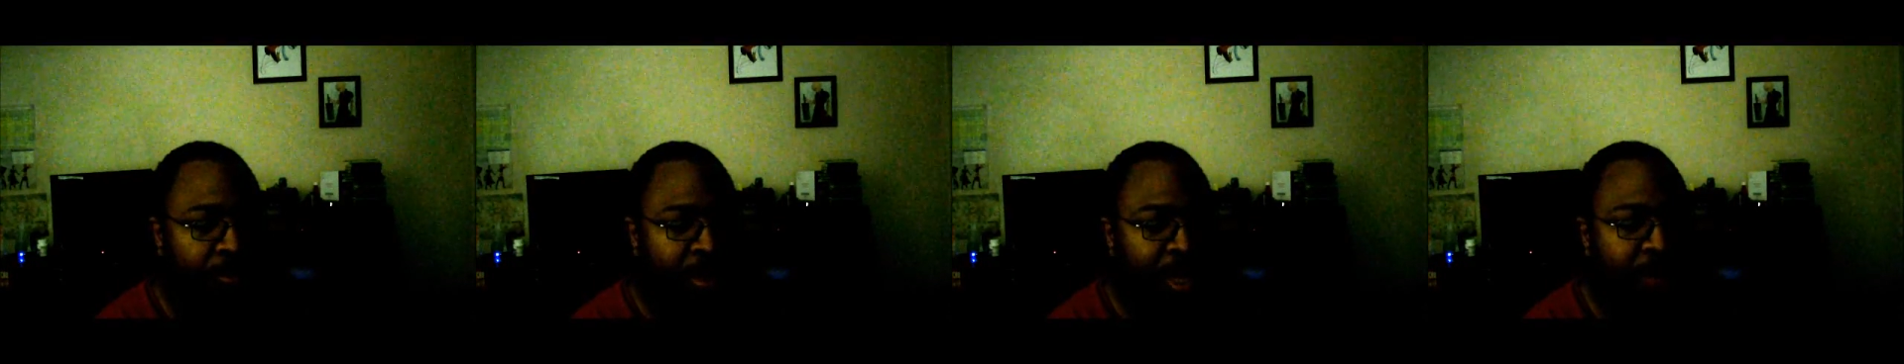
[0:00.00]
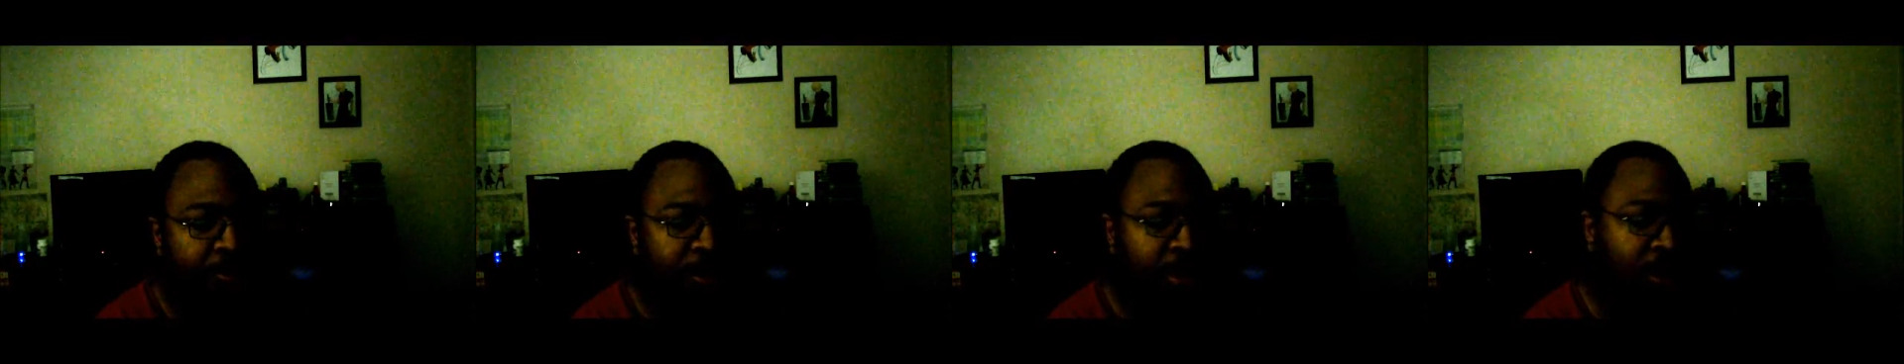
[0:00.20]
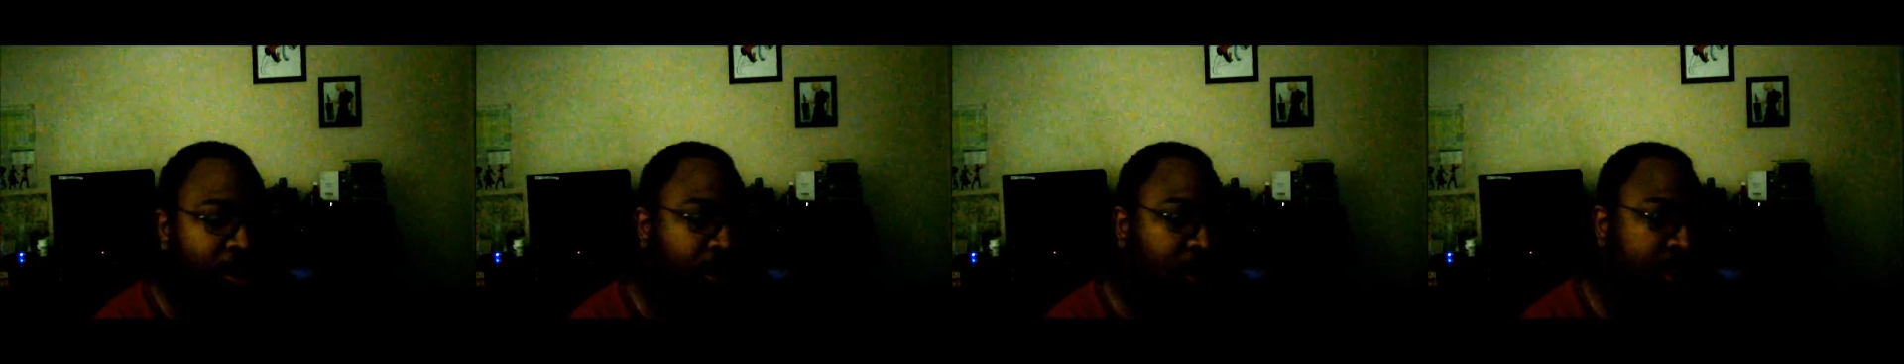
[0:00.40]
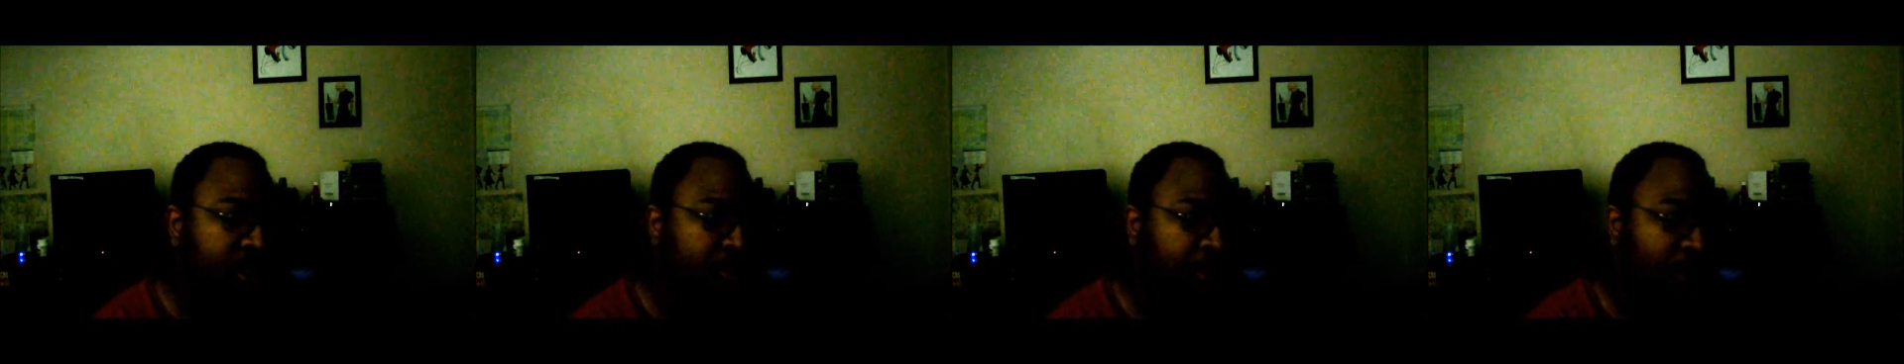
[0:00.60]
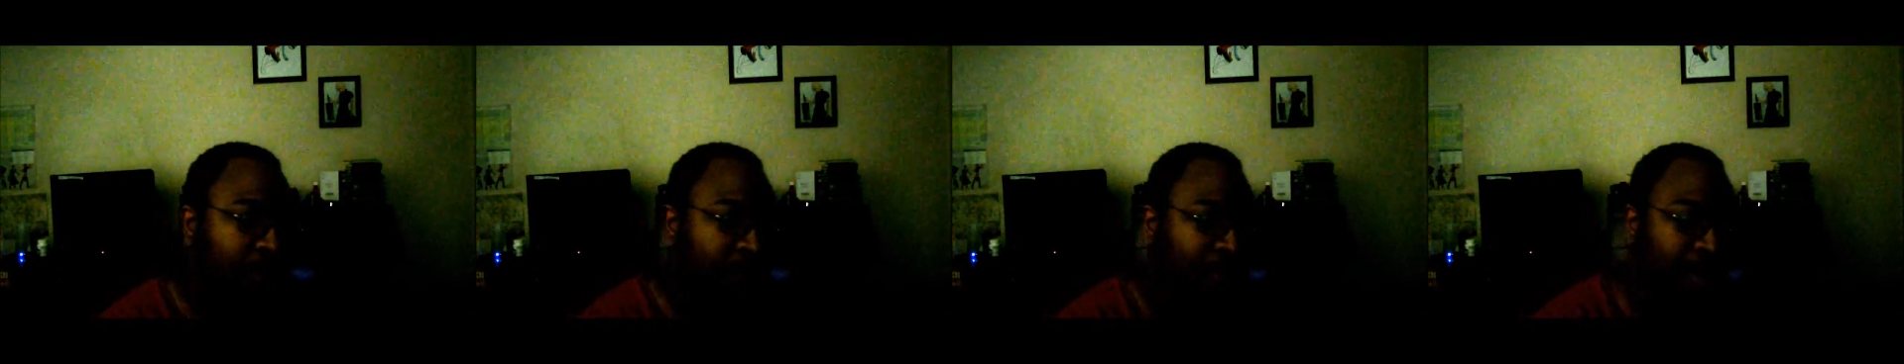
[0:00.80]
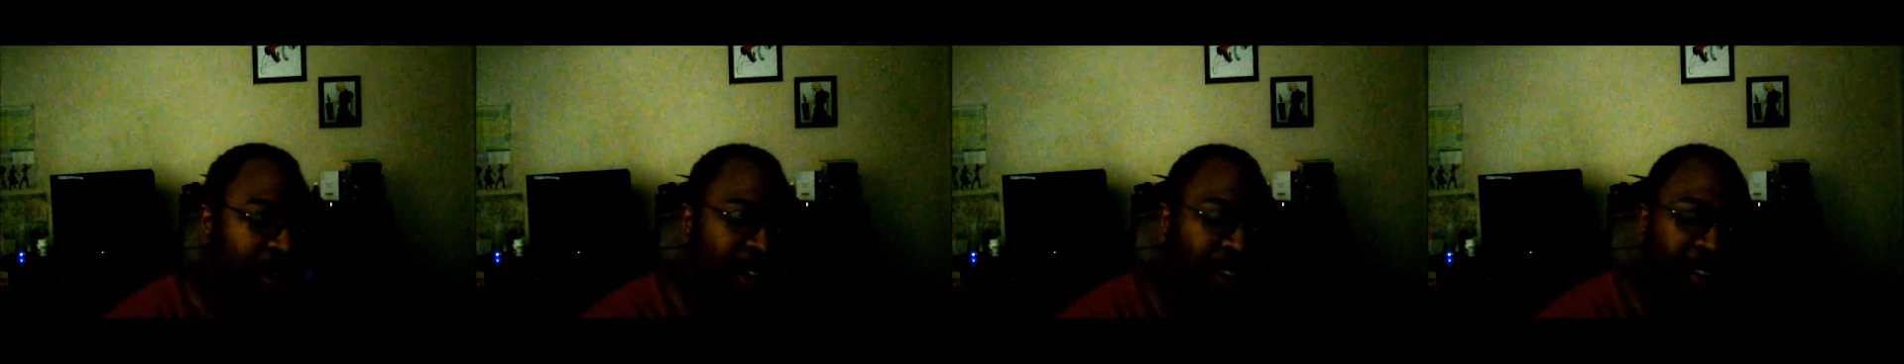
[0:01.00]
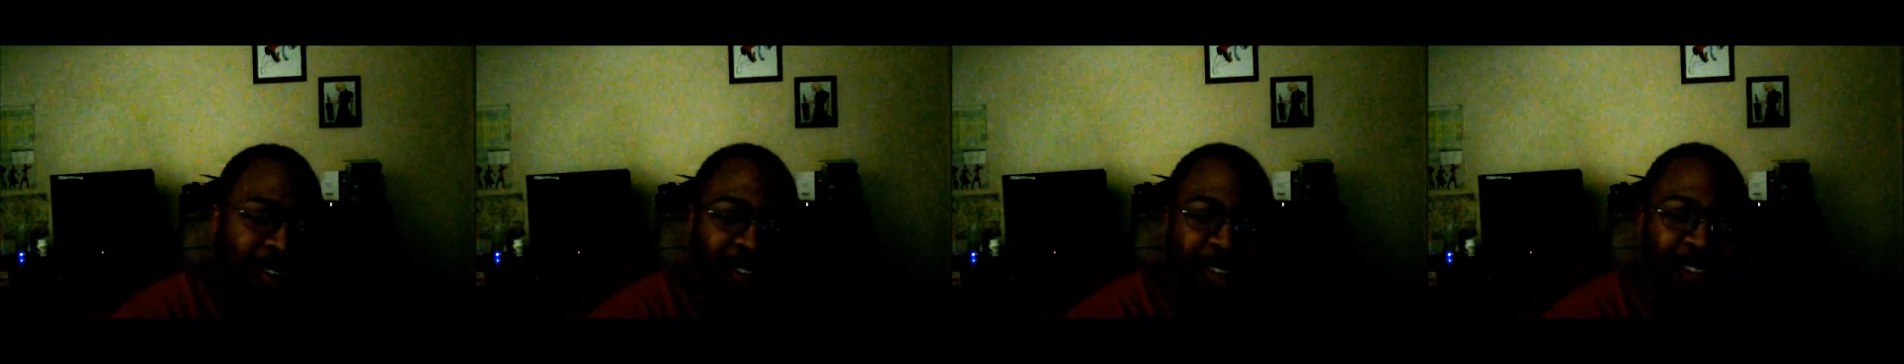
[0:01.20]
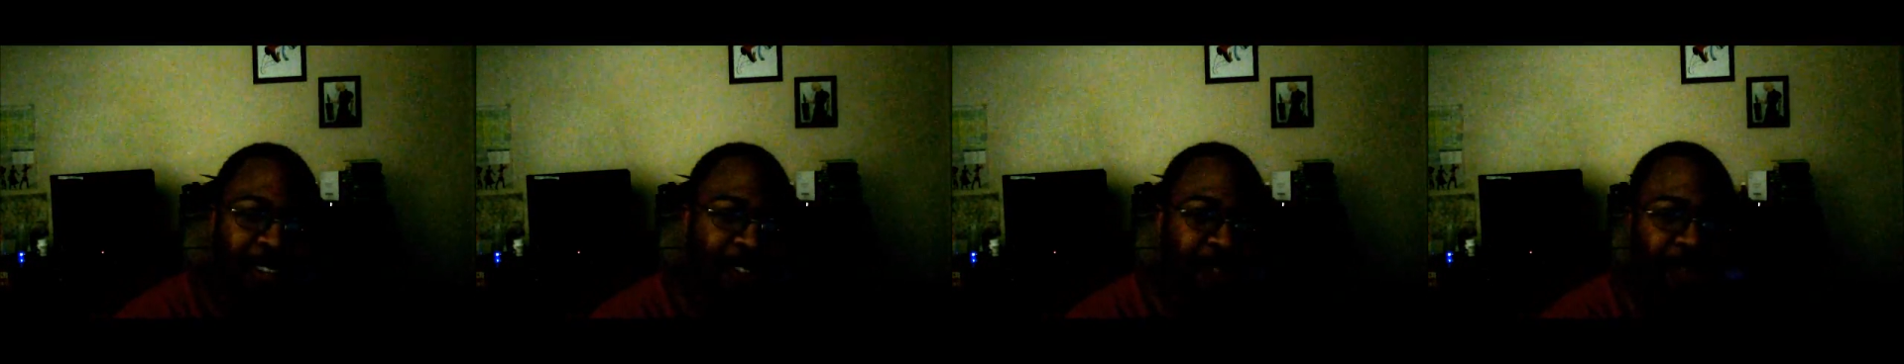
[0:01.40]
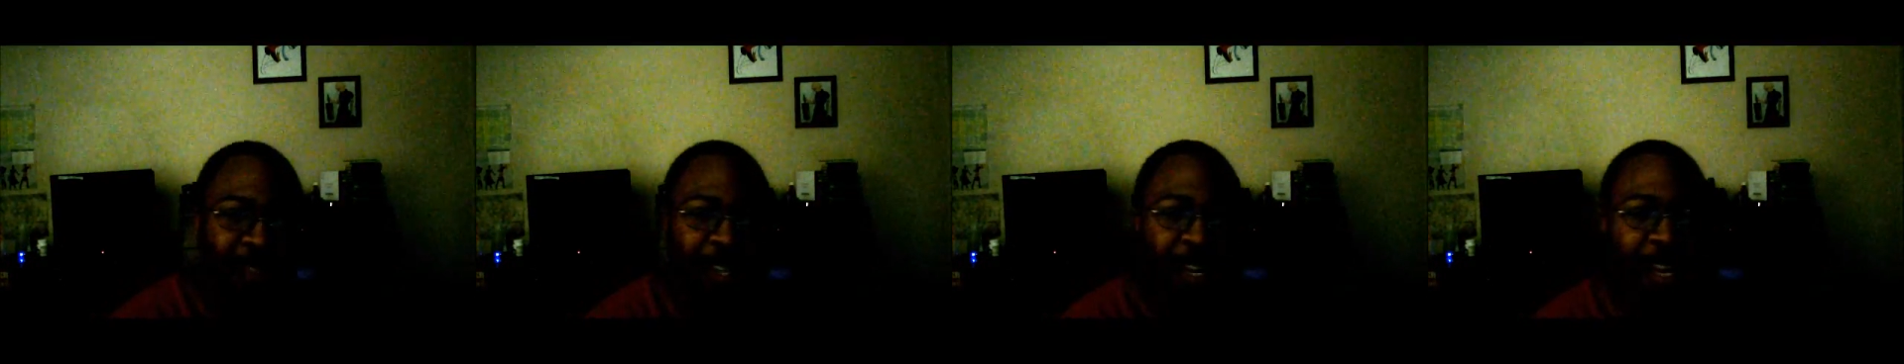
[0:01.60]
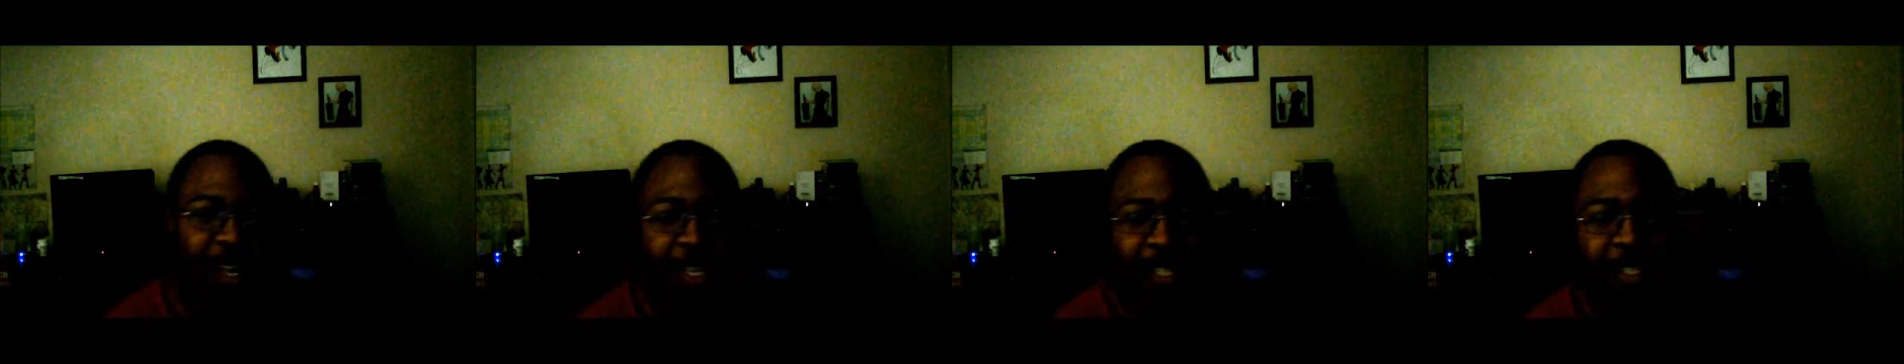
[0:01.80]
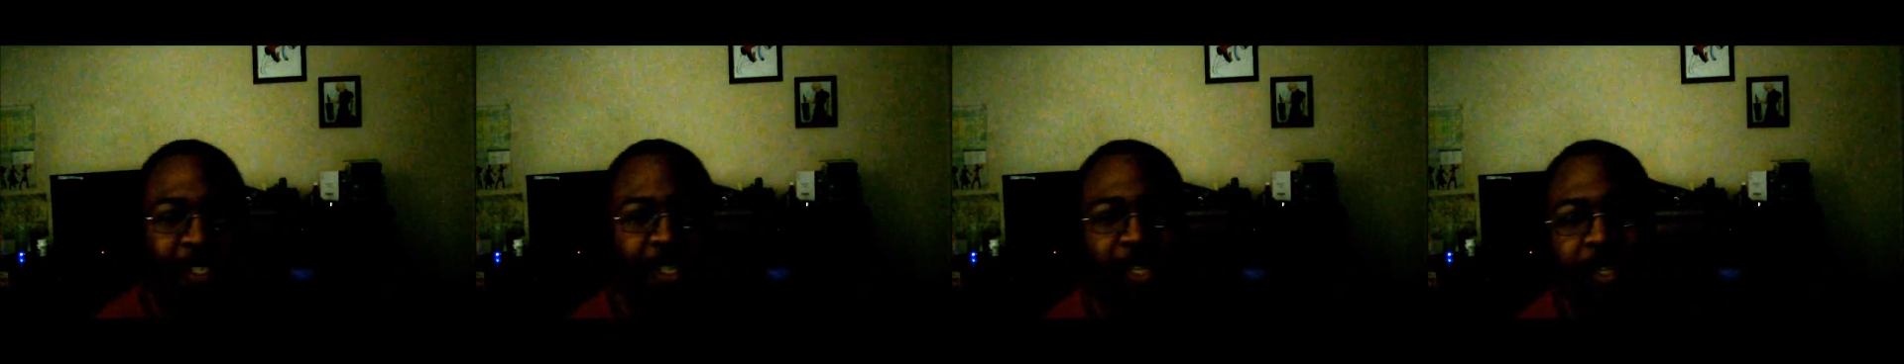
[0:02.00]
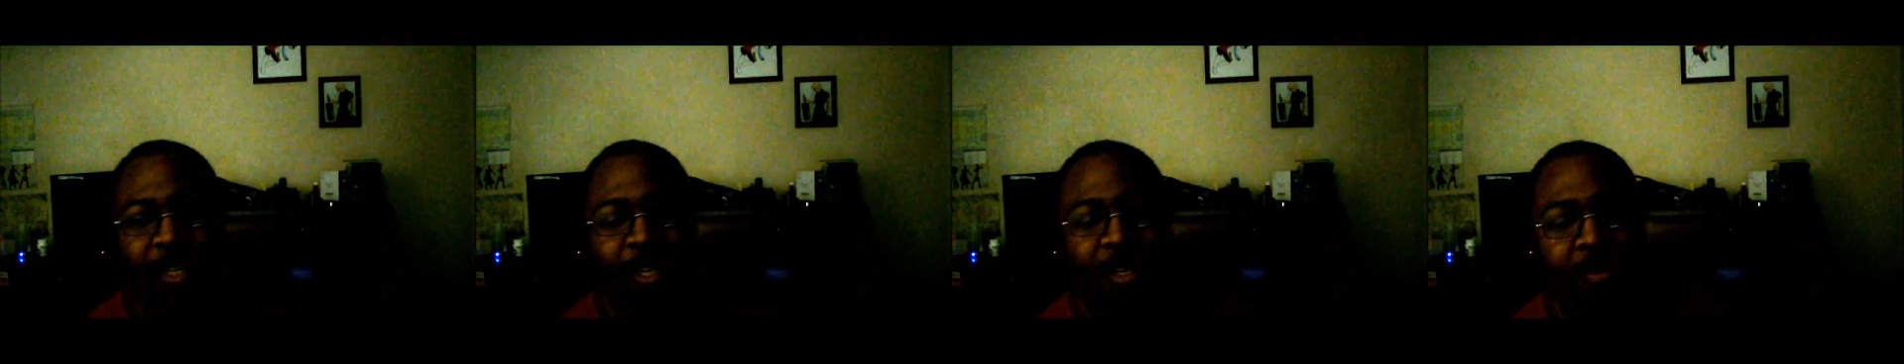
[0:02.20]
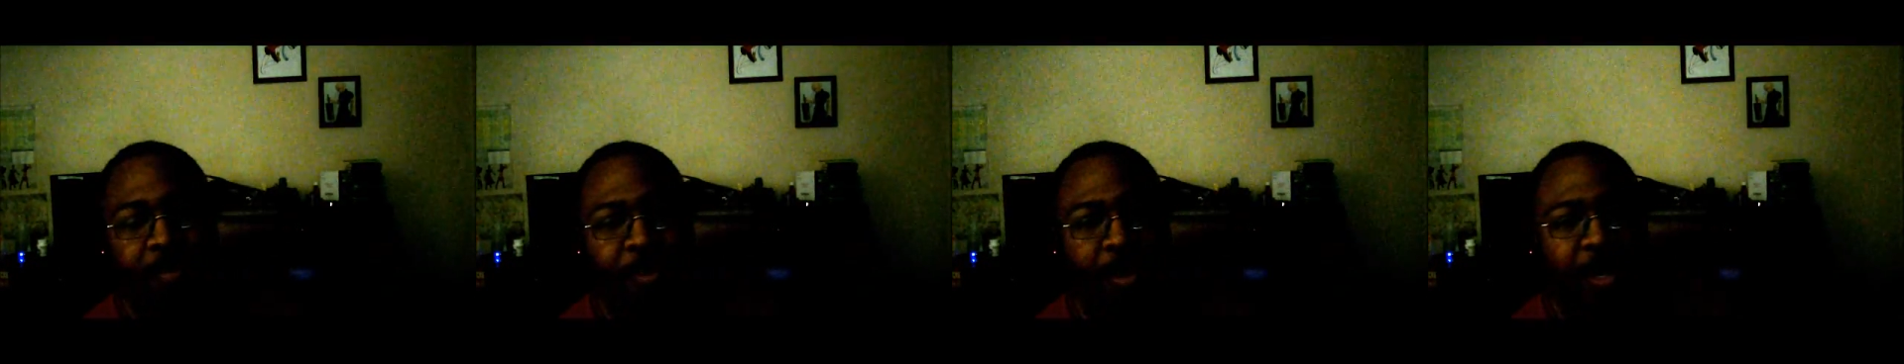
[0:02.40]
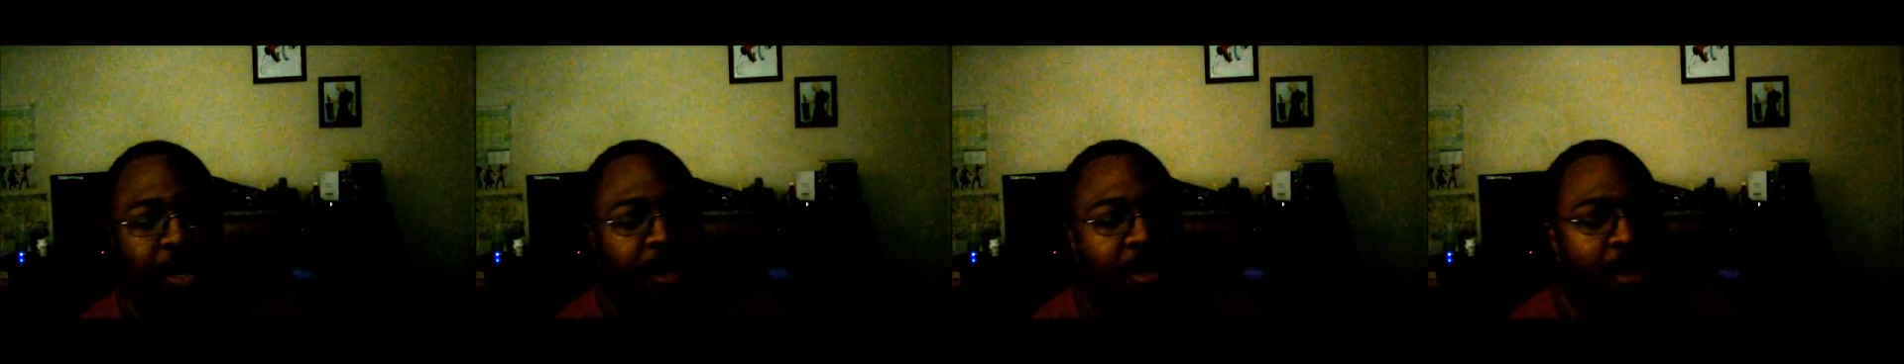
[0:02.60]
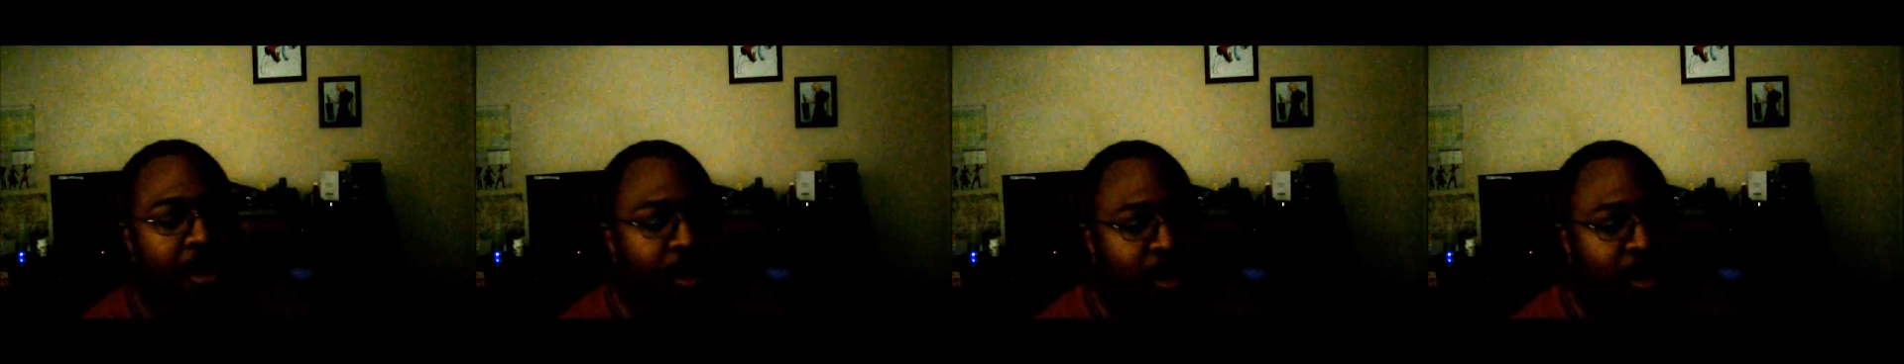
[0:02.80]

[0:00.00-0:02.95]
even though Archibald Peck, you know, is kind of silly to me,